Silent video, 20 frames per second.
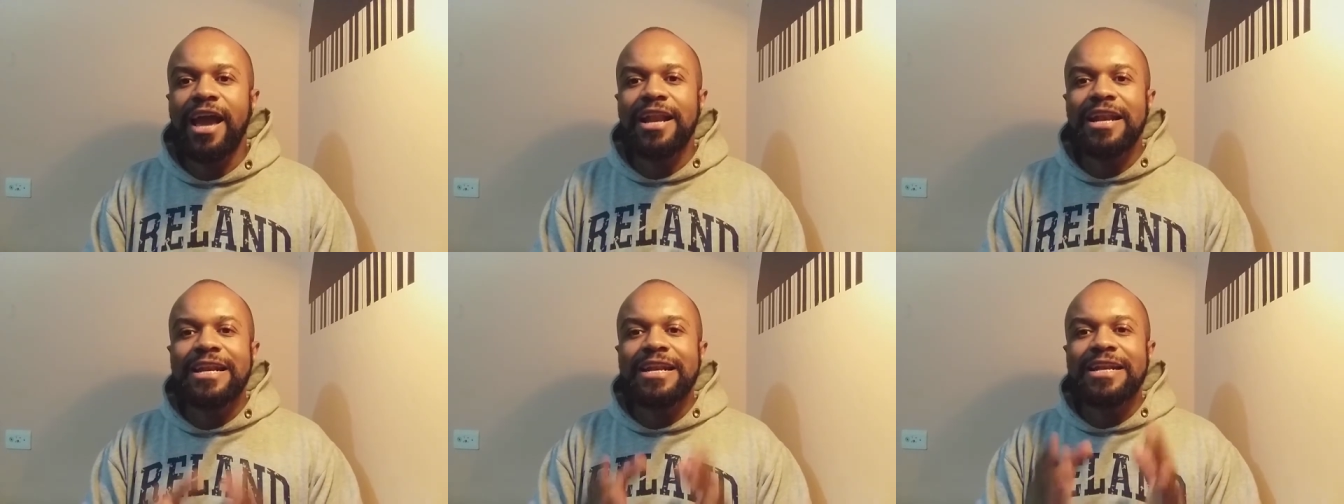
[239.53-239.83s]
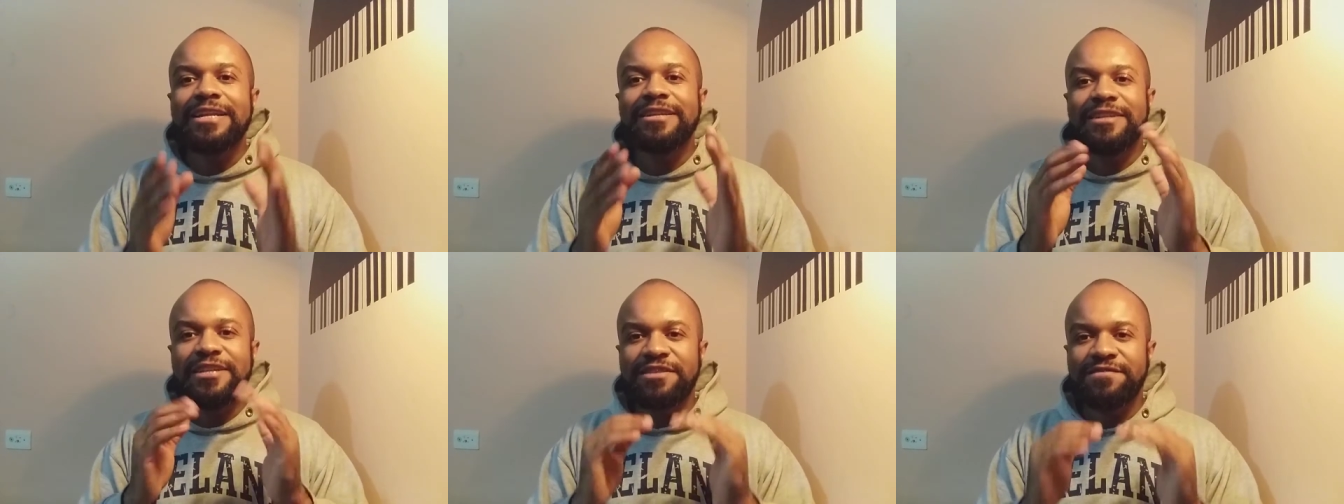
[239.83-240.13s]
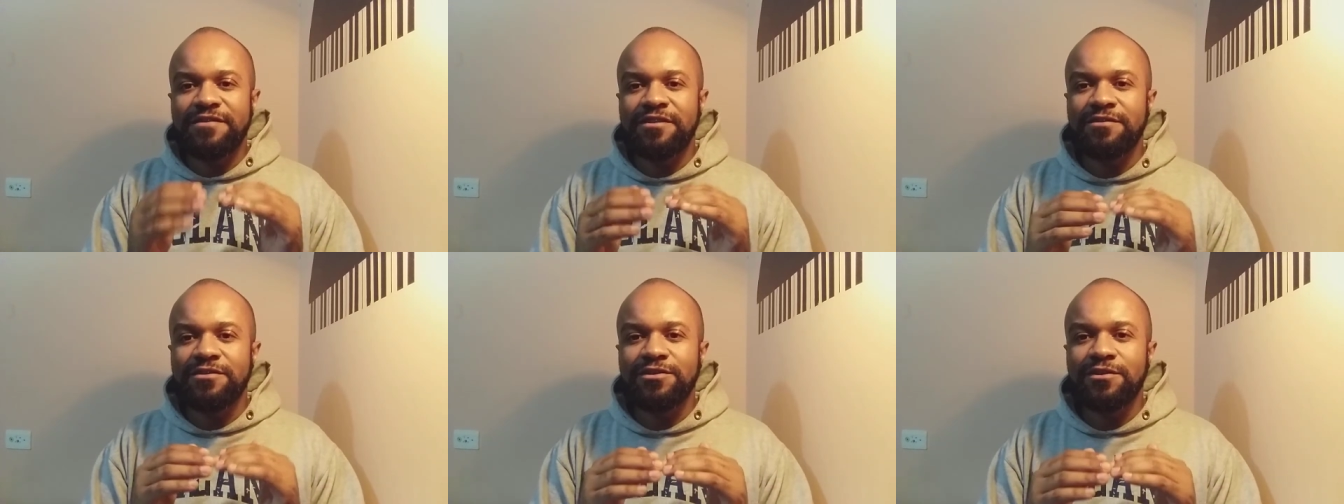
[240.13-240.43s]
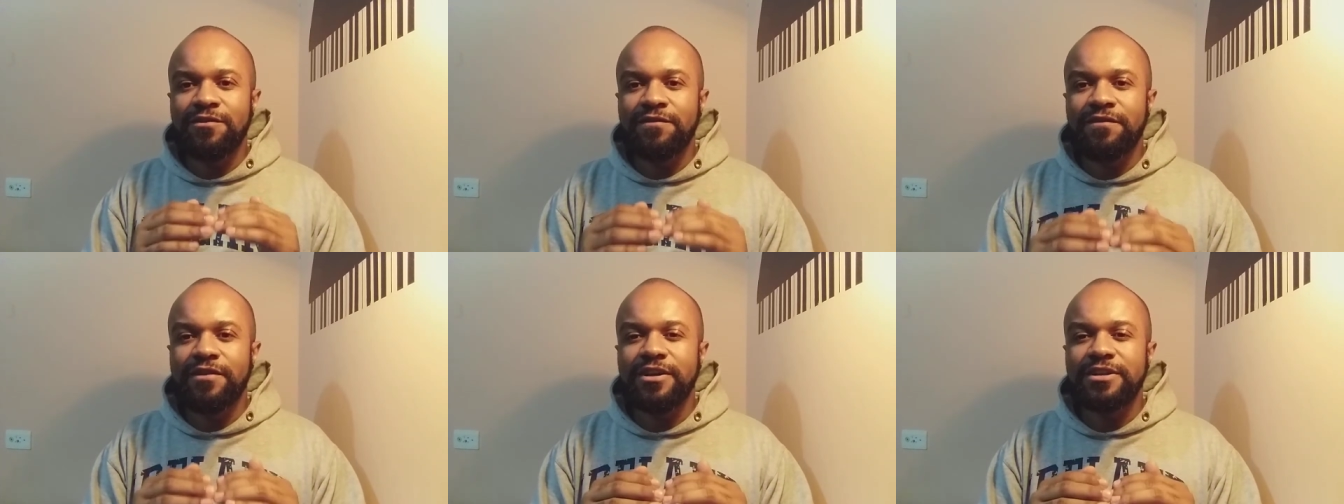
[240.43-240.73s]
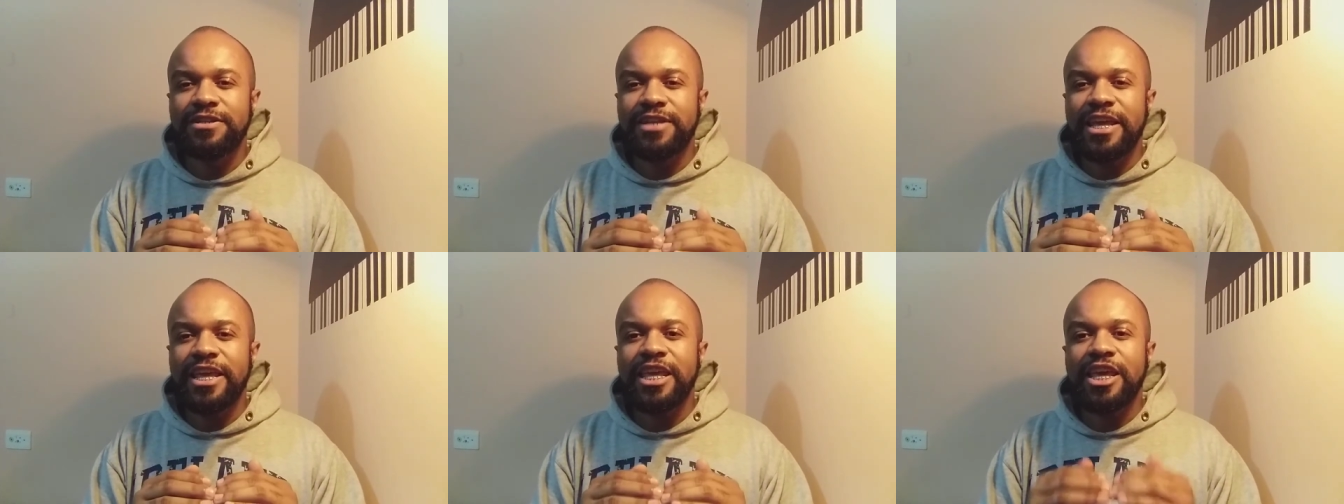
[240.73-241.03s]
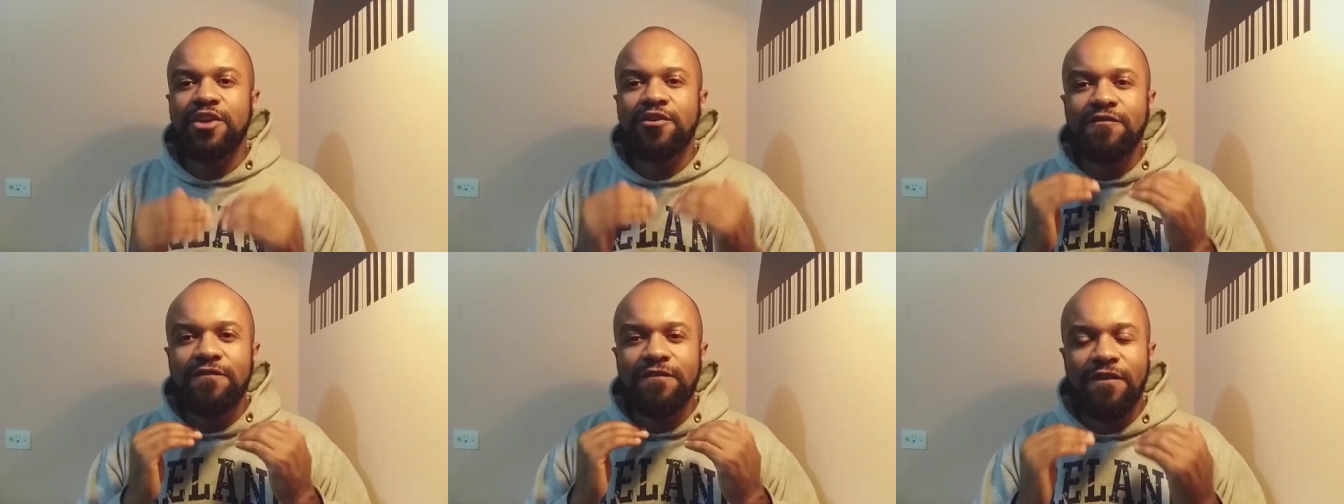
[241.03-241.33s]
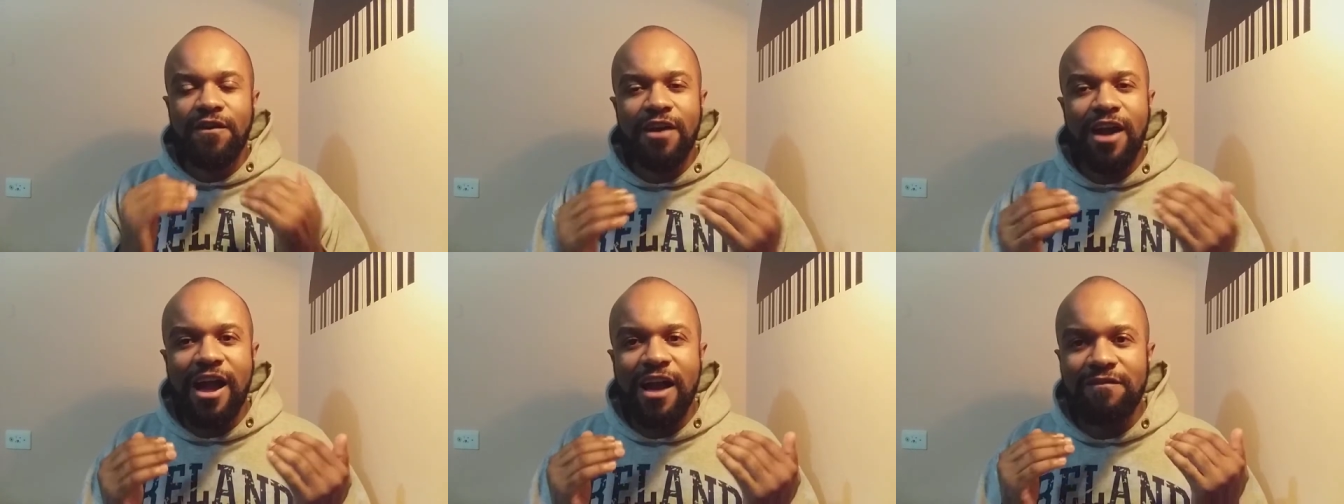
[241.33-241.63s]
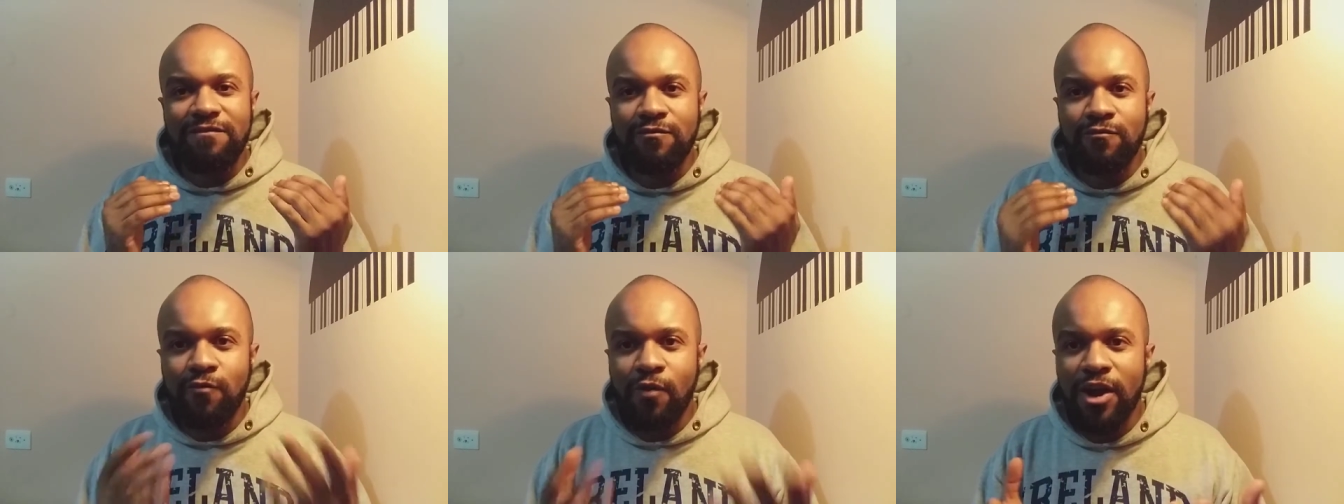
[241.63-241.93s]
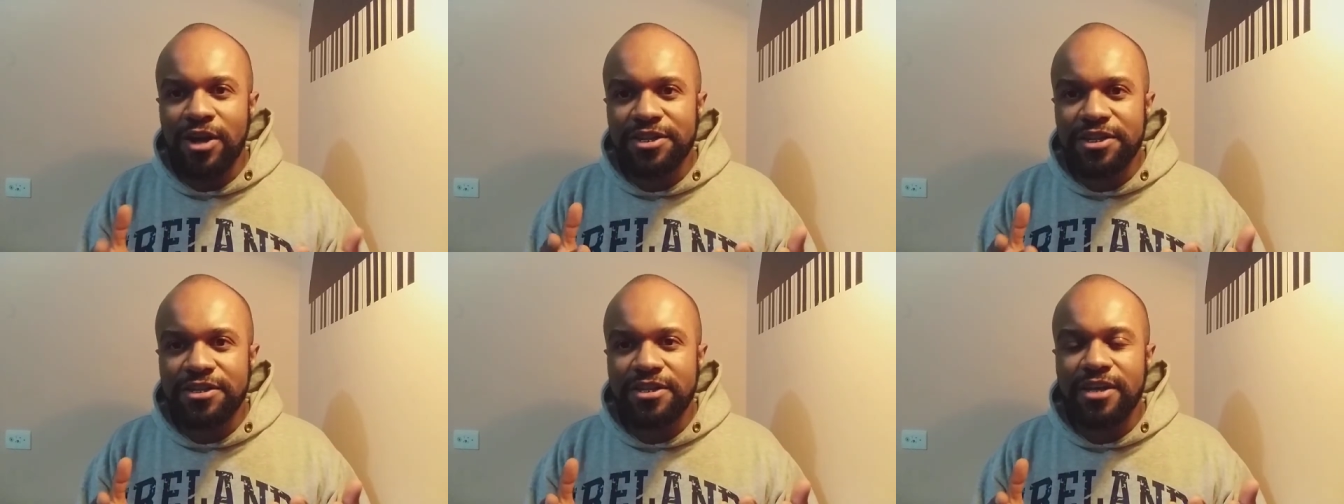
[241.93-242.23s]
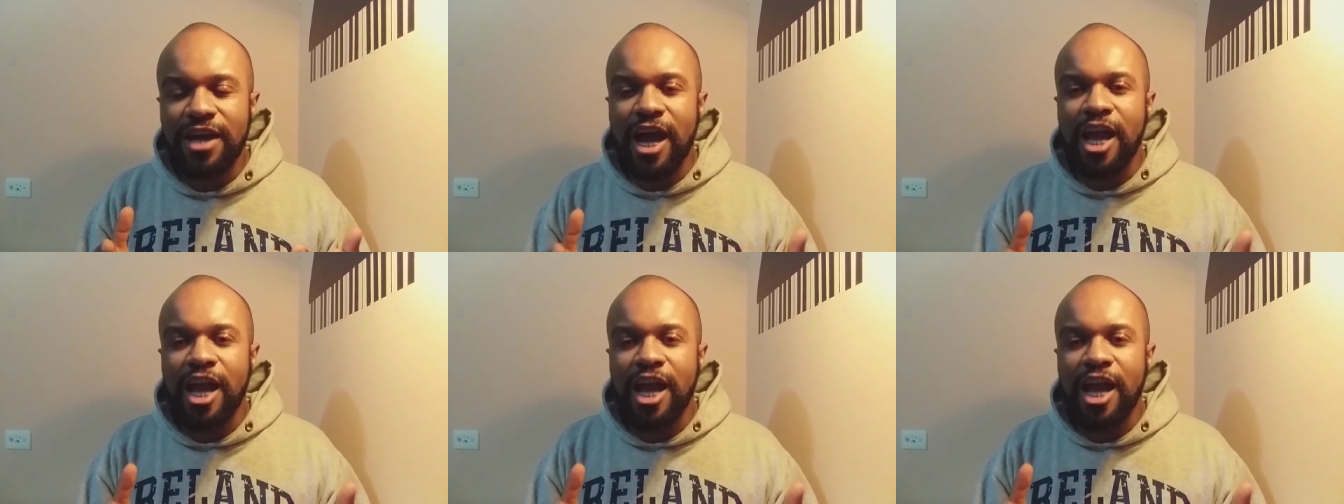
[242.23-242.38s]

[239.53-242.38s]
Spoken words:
And this video is over. Thank you for having watched.